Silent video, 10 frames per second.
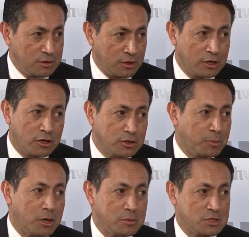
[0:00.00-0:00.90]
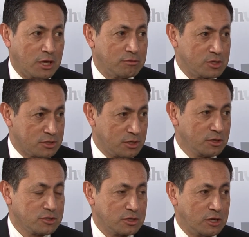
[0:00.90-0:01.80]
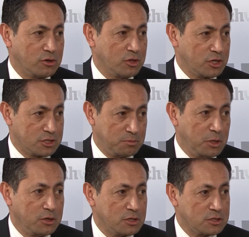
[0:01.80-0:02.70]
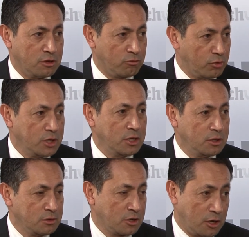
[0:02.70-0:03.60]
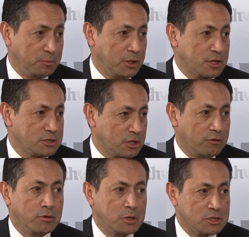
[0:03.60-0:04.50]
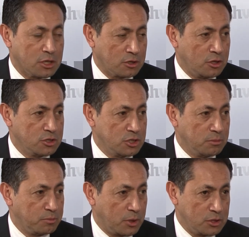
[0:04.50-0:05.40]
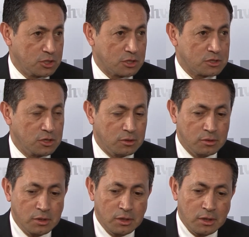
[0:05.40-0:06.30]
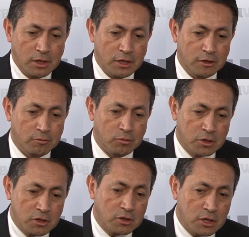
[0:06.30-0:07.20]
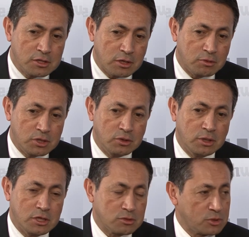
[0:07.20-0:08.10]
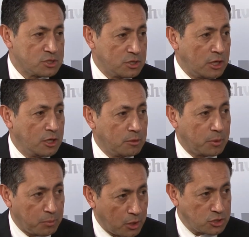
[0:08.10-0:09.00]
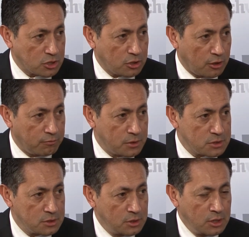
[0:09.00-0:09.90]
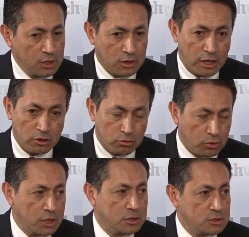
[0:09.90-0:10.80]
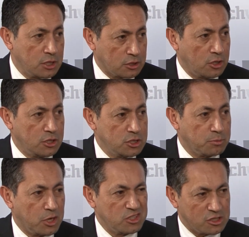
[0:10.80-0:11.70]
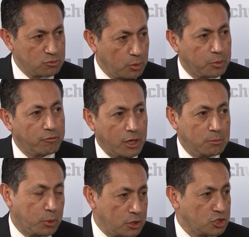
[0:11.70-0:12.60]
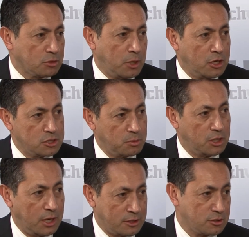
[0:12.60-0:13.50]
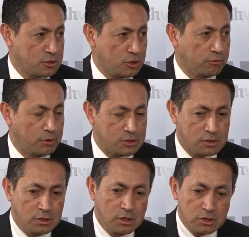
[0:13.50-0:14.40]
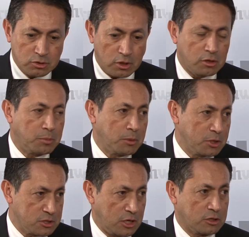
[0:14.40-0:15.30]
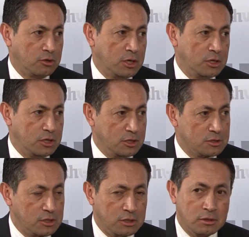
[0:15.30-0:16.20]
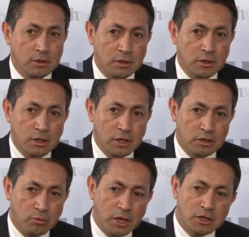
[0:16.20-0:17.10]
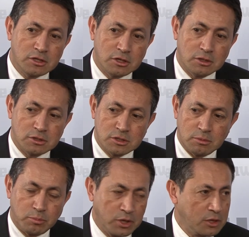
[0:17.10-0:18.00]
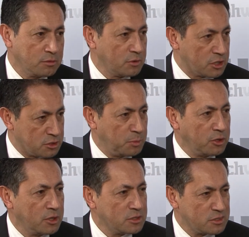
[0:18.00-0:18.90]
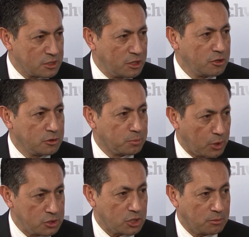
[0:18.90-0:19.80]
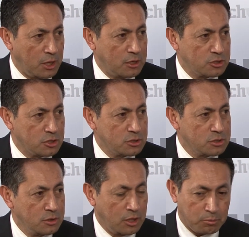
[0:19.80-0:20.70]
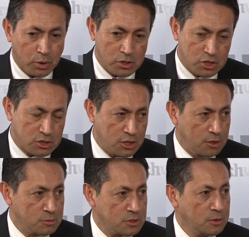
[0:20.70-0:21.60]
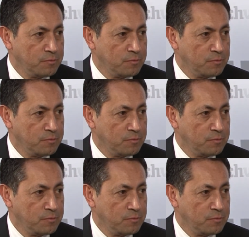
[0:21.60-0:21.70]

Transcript: not all departments have the skill set or the experience of running complex government technology projects. So one of the things that we're doing is we're standing up a project office that will run technology projects. We'll provide project management as a service to other public sector entities, and in a way to bring experienced, skilled project managers and project teams